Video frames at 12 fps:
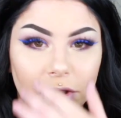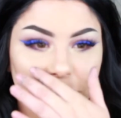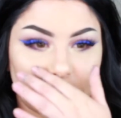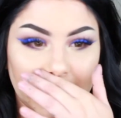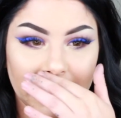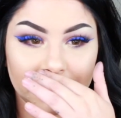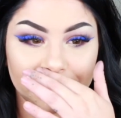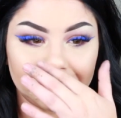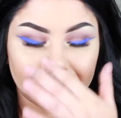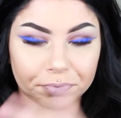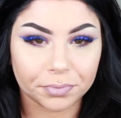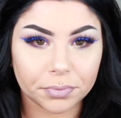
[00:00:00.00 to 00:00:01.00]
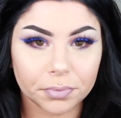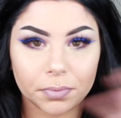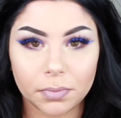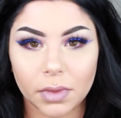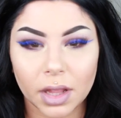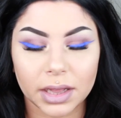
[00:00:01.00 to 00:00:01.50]
she
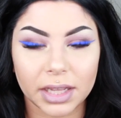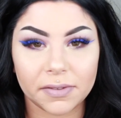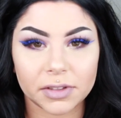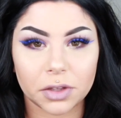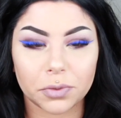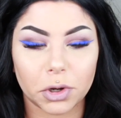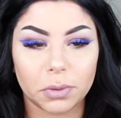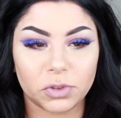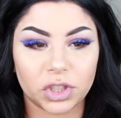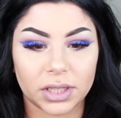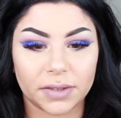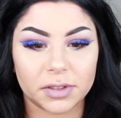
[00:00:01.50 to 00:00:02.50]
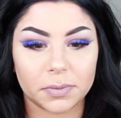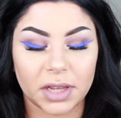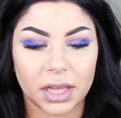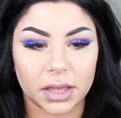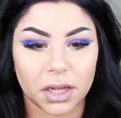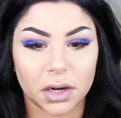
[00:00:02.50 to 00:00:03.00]
leaves the room, she leaves
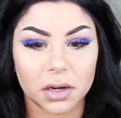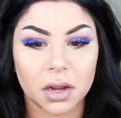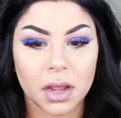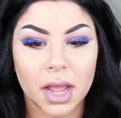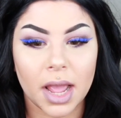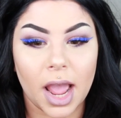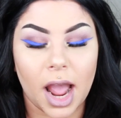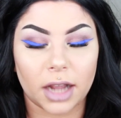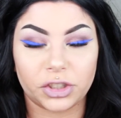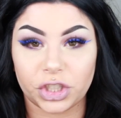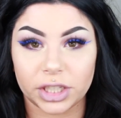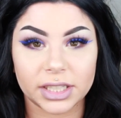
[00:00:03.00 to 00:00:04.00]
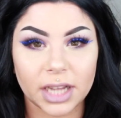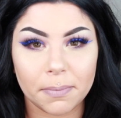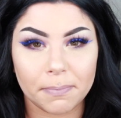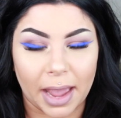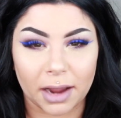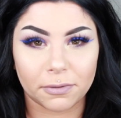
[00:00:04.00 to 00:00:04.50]
me in there. She doesn't
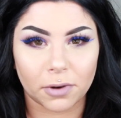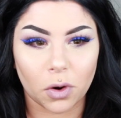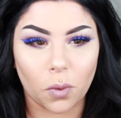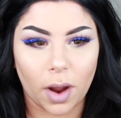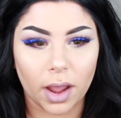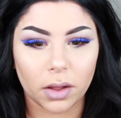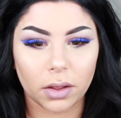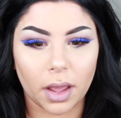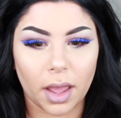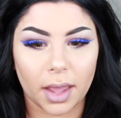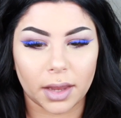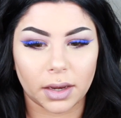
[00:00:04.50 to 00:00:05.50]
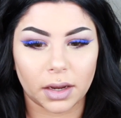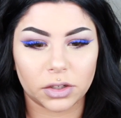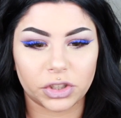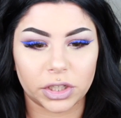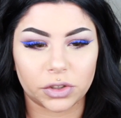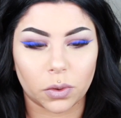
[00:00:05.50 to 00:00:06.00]
come back for a while, and
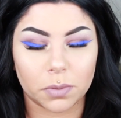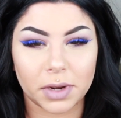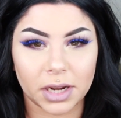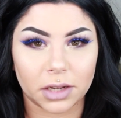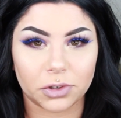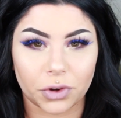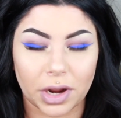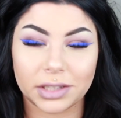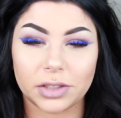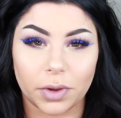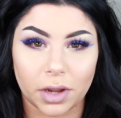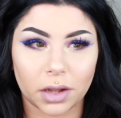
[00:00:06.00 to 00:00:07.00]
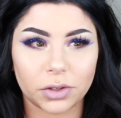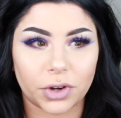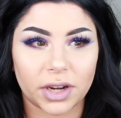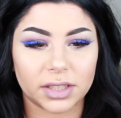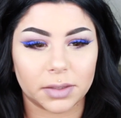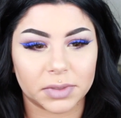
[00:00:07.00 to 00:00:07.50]
she had told me to get dressed, so I got
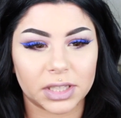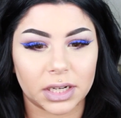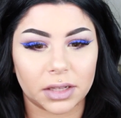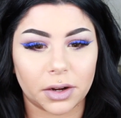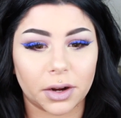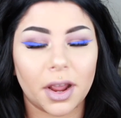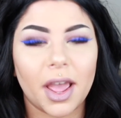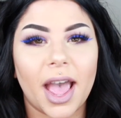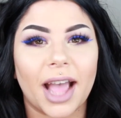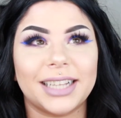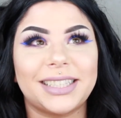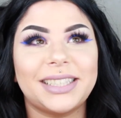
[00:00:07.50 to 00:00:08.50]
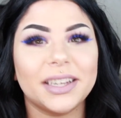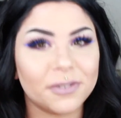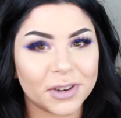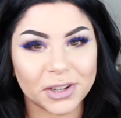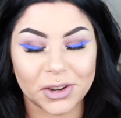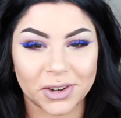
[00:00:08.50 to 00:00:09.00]
dressed and I'm sitting there. A
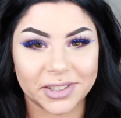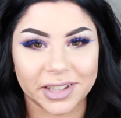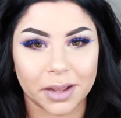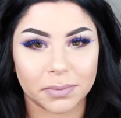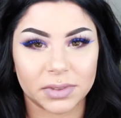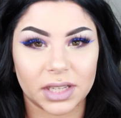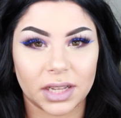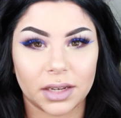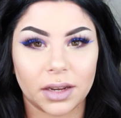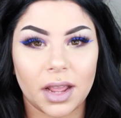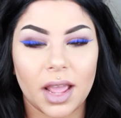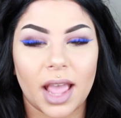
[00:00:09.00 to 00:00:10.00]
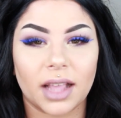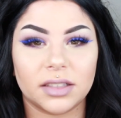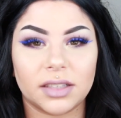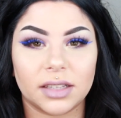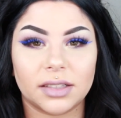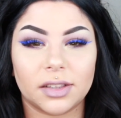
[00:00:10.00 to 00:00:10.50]
different nurse comes in and
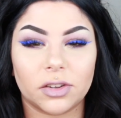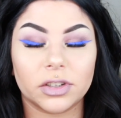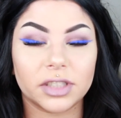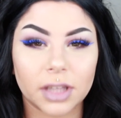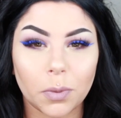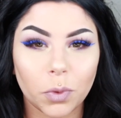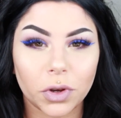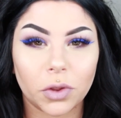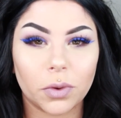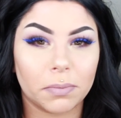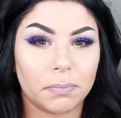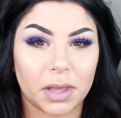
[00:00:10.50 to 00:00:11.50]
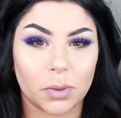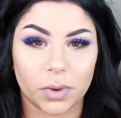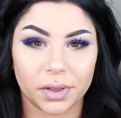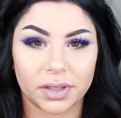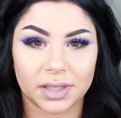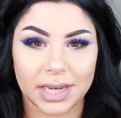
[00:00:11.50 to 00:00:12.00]
says, is there someone you can be
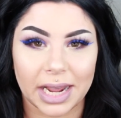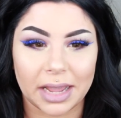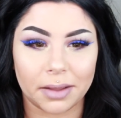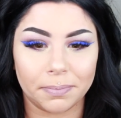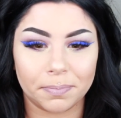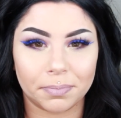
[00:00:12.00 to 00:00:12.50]
with today?